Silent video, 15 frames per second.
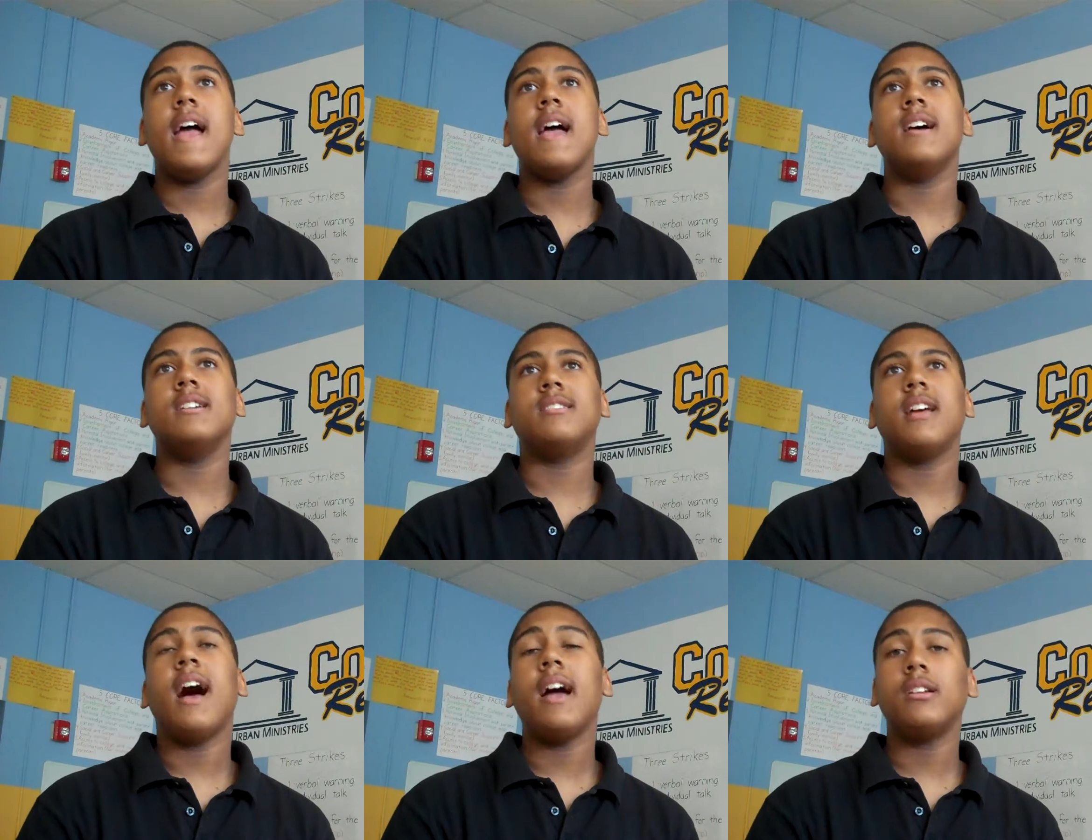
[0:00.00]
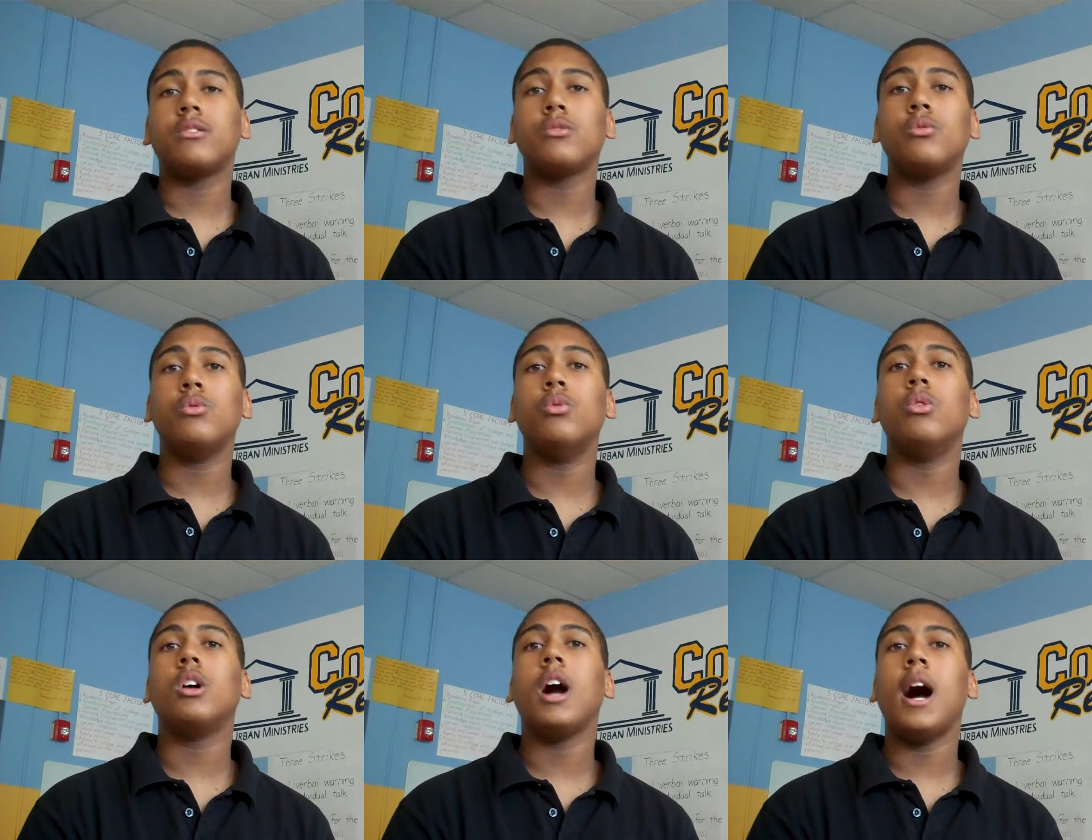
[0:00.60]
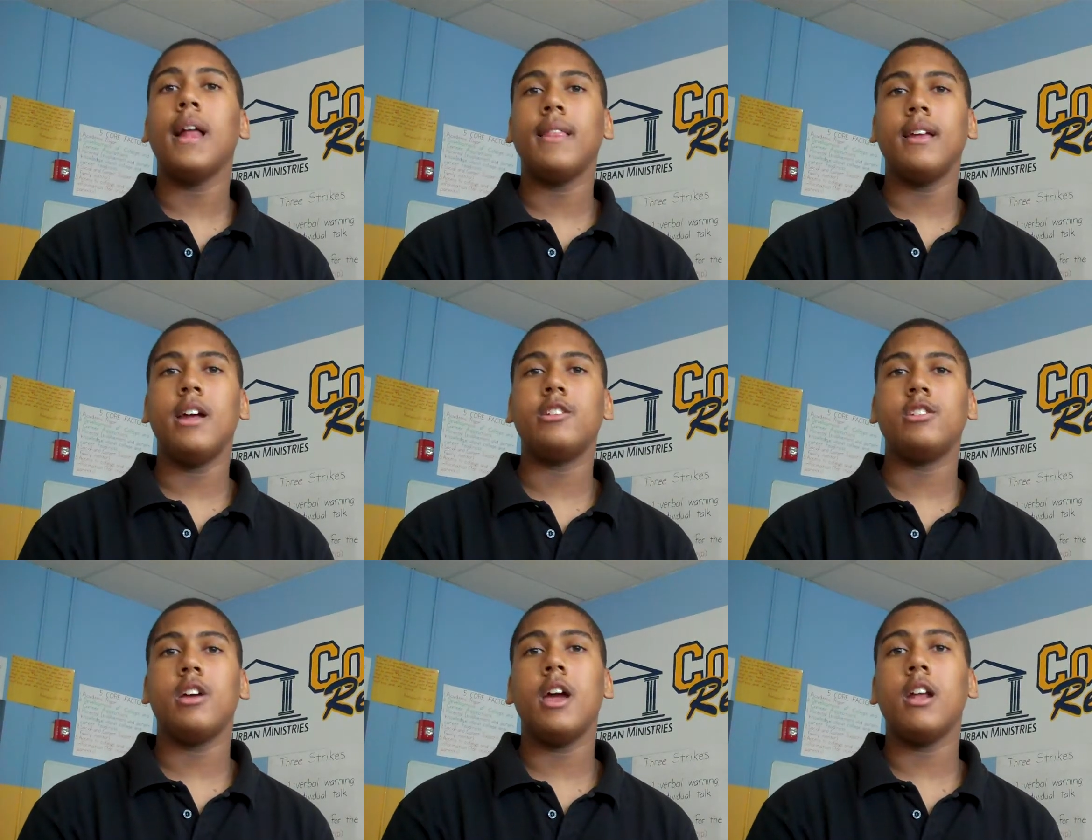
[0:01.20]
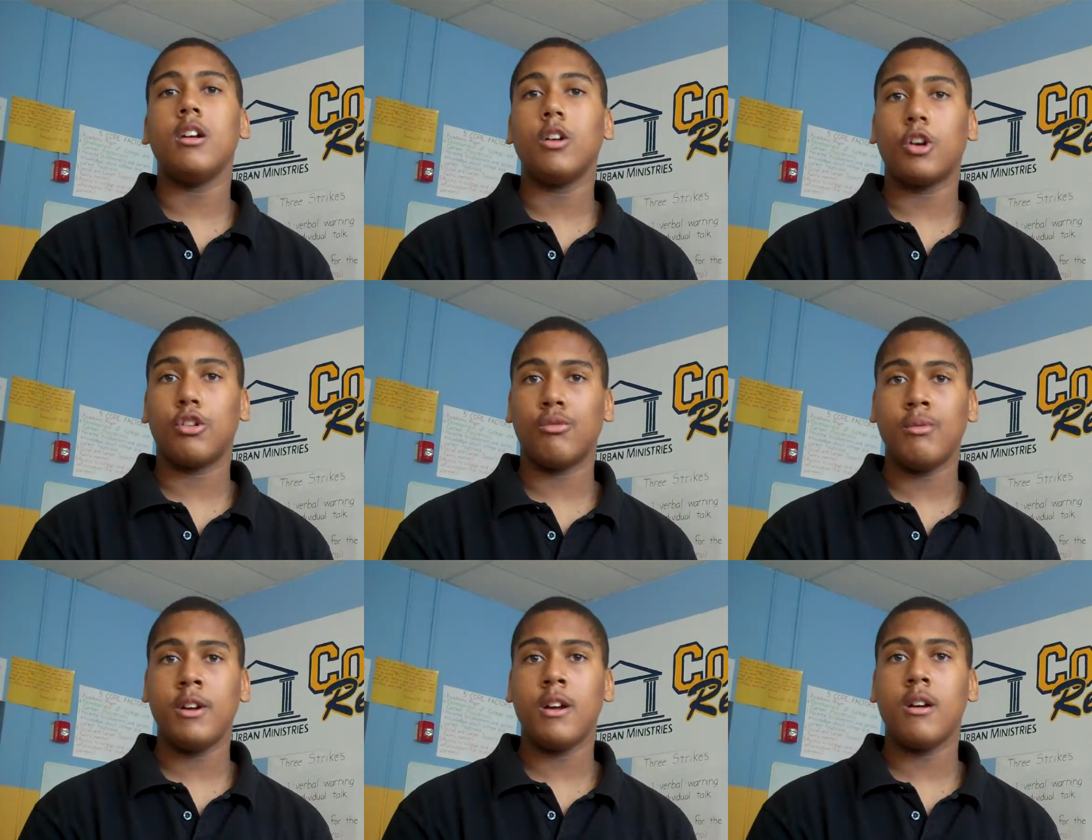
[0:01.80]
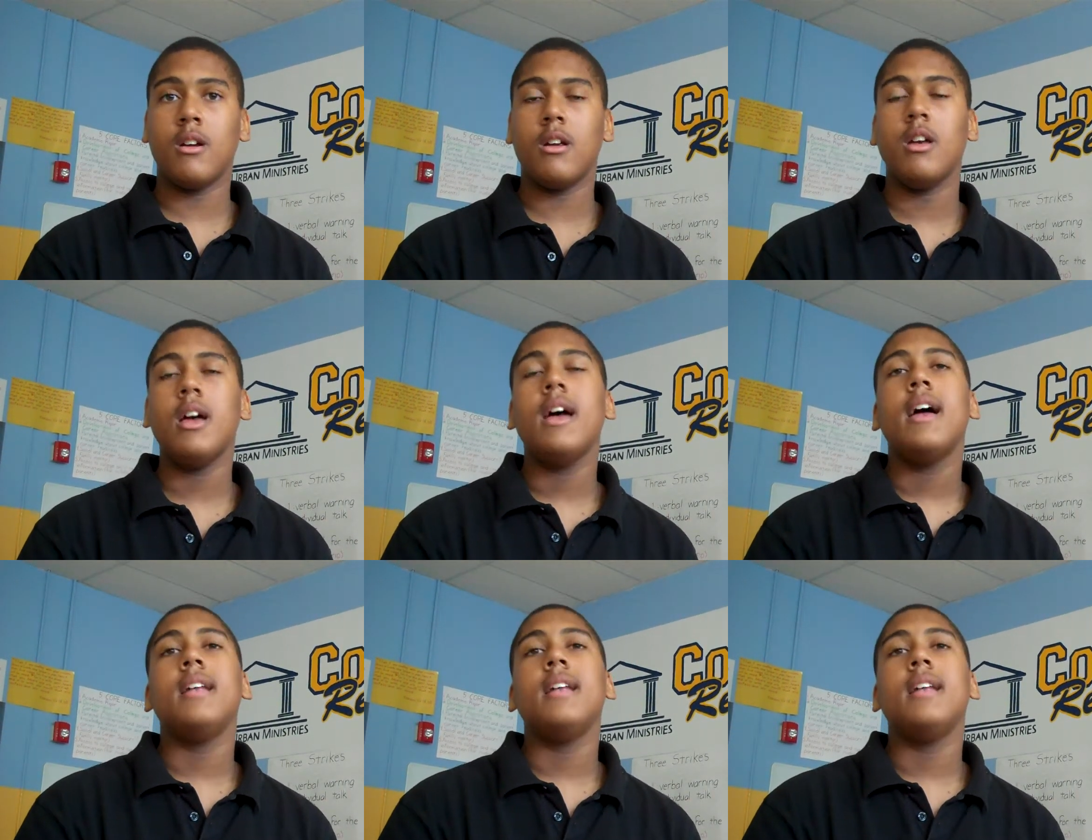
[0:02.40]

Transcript: as high school, college, and our career.